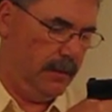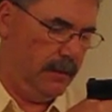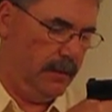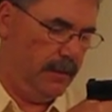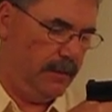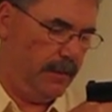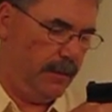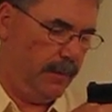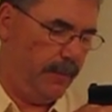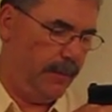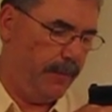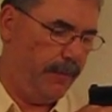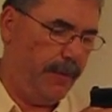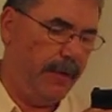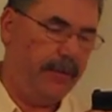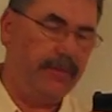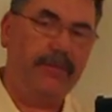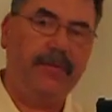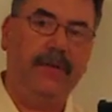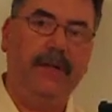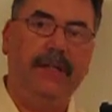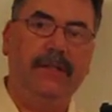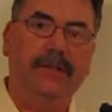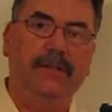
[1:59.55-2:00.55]
Some of my
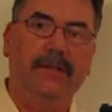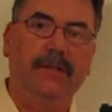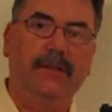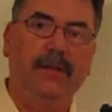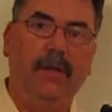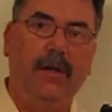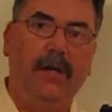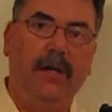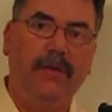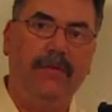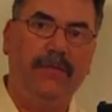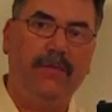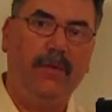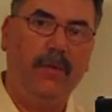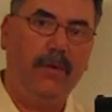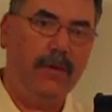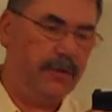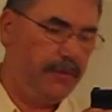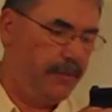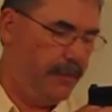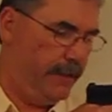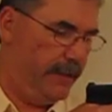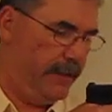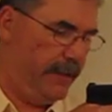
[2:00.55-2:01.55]
friends in law
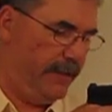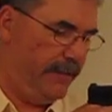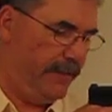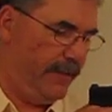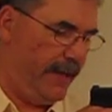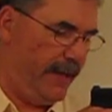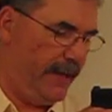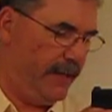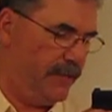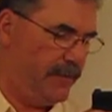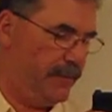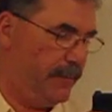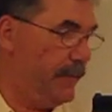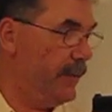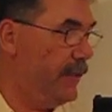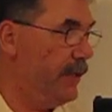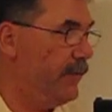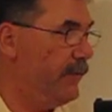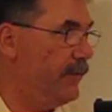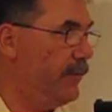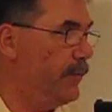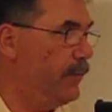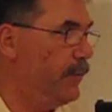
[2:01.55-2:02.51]
enforcement have asked me if it